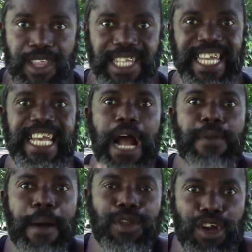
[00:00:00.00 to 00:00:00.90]
The
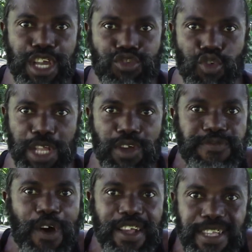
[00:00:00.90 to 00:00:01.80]
camera I'm looking through, it was
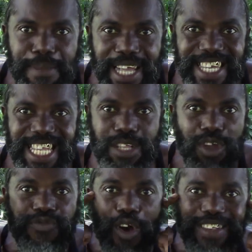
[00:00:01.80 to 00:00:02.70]
first imagined, it
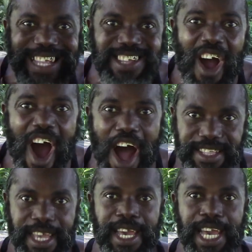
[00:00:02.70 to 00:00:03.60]
was first a
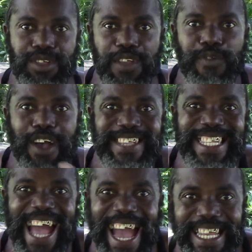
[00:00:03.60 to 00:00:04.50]
thought, it was first
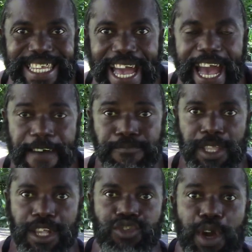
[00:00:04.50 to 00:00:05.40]
an idea.
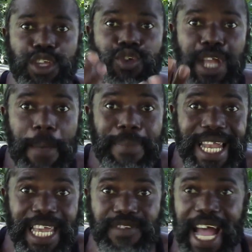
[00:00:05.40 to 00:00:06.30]
So when you do not
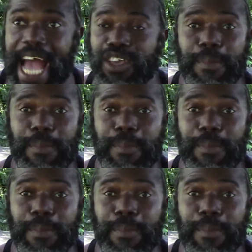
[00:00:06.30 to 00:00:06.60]
believe that, and you